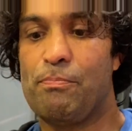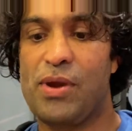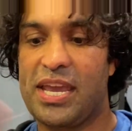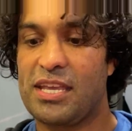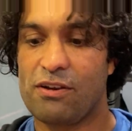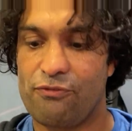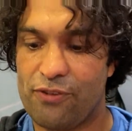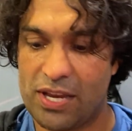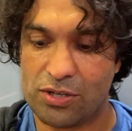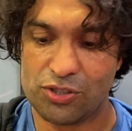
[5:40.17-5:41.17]
breaking your
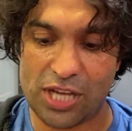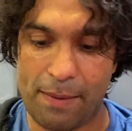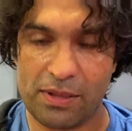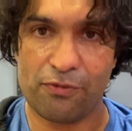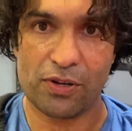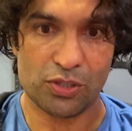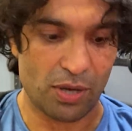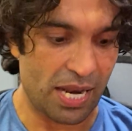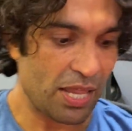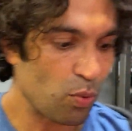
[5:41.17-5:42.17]
fingers, jamming the fingers. So
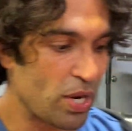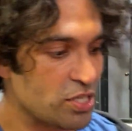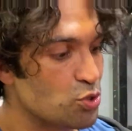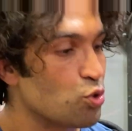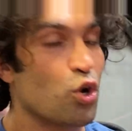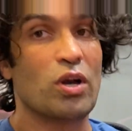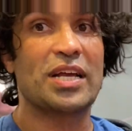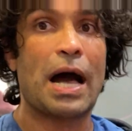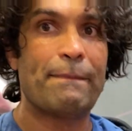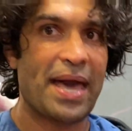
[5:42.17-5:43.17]
another way is to call
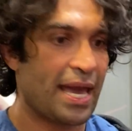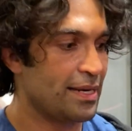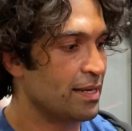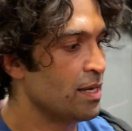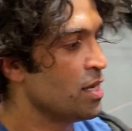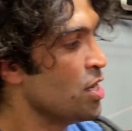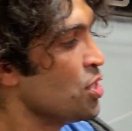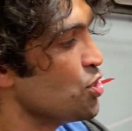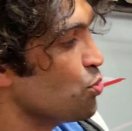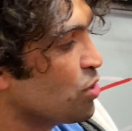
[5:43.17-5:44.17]
cup hand.
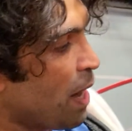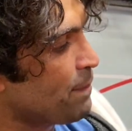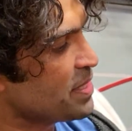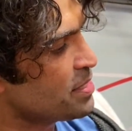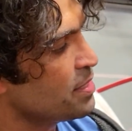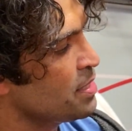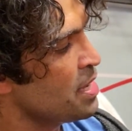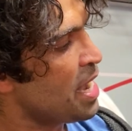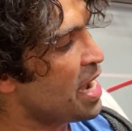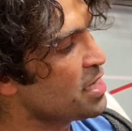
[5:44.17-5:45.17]
You cup it
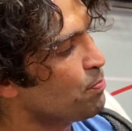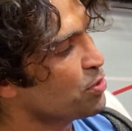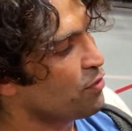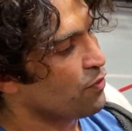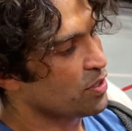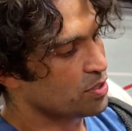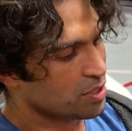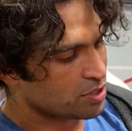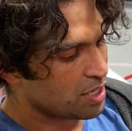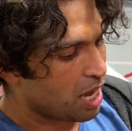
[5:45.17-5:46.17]
and you put your fingers here.
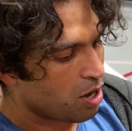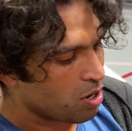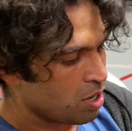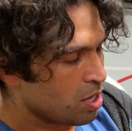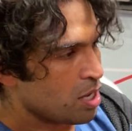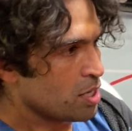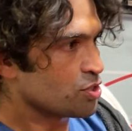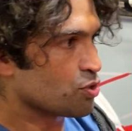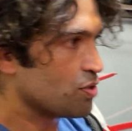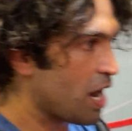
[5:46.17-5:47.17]

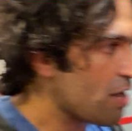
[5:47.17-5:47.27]
So now